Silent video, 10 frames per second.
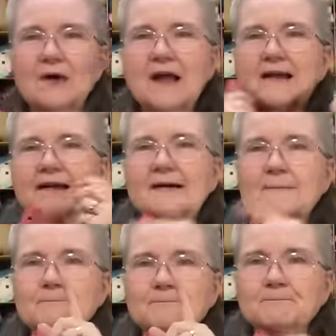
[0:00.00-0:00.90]
like
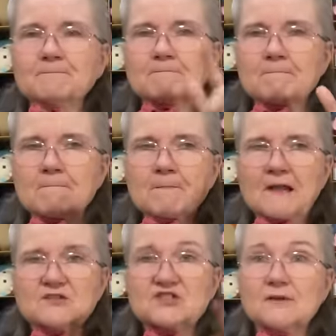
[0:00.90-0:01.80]
a
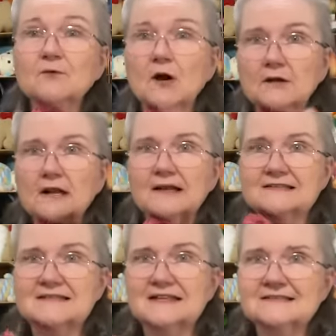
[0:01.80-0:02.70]
chevron, like a
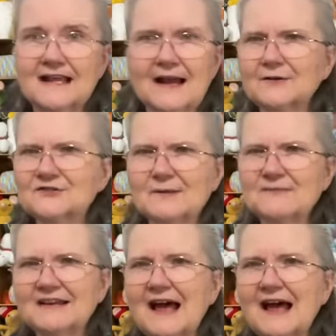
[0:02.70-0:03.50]
zigzag or something.